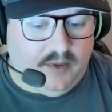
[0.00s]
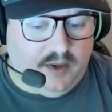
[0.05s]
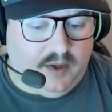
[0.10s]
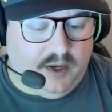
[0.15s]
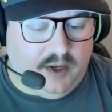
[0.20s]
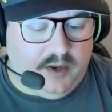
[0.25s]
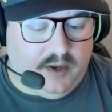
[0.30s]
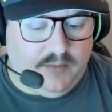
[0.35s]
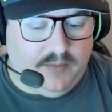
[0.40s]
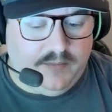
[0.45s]

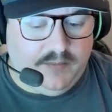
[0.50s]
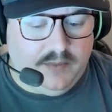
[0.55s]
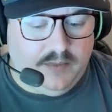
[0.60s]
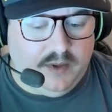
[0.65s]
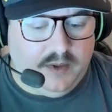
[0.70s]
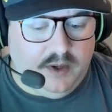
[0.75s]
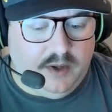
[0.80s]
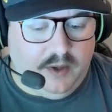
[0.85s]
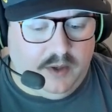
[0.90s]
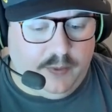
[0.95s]

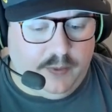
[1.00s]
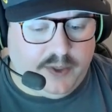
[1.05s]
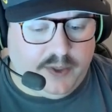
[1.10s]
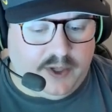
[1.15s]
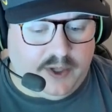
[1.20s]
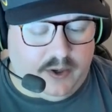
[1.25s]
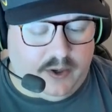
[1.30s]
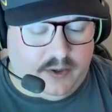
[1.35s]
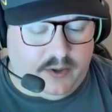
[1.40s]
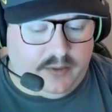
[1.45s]
You
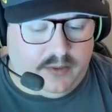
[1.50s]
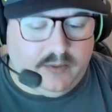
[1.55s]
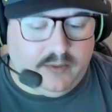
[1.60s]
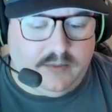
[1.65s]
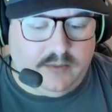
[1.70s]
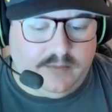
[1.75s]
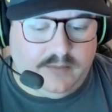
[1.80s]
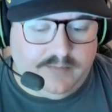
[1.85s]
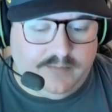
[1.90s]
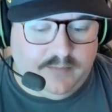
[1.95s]
return
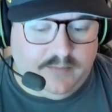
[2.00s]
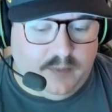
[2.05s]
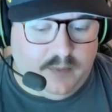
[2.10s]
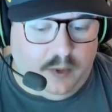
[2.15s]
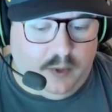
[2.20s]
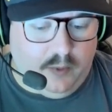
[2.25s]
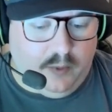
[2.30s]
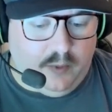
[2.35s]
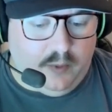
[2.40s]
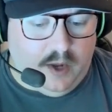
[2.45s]

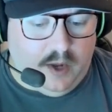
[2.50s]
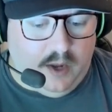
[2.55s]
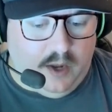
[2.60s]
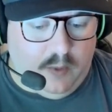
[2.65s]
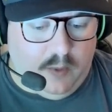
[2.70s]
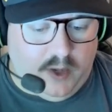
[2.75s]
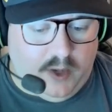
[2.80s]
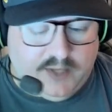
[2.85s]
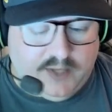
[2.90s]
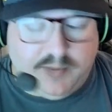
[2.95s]

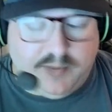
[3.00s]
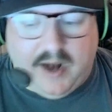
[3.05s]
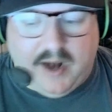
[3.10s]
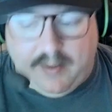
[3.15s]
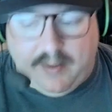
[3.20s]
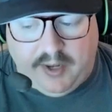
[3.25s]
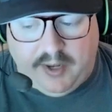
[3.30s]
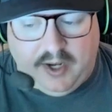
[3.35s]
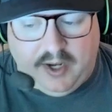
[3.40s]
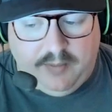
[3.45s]
what is
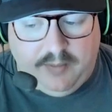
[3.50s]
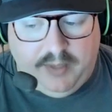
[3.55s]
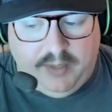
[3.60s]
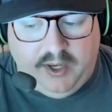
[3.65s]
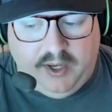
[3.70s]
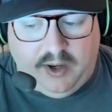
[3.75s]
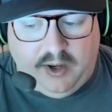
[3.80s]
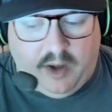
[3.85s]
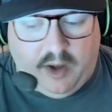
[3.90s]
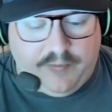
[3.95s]
probably going to
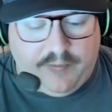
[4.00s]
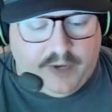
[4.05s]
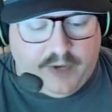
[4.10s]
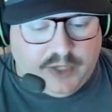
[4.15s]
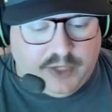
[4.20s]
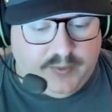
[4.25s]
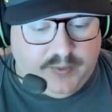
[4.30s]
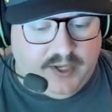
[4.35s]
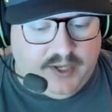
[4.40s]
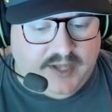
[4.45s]
be all
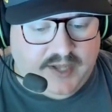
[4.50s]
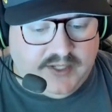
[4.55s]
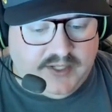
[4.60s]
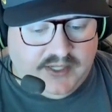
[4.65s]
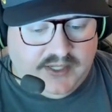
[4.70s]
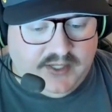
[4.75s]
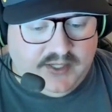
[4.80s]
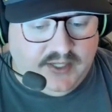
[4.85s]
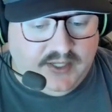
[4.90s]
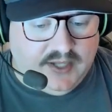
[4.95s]
freshman
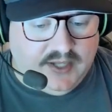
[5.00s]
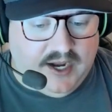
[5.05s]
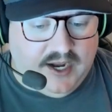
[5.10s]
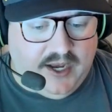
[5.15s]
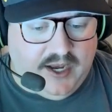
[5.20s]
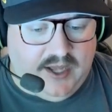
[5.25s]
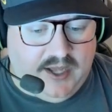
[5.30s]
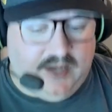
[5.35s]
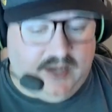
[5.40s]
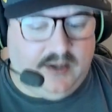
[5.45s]
SEC
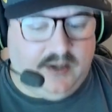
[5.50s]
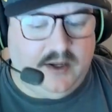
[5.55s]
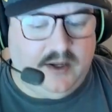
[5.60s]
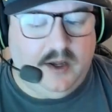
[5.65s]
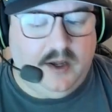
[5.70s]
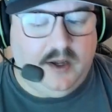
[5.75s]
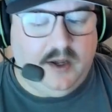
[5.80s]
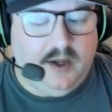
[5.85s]
tight end.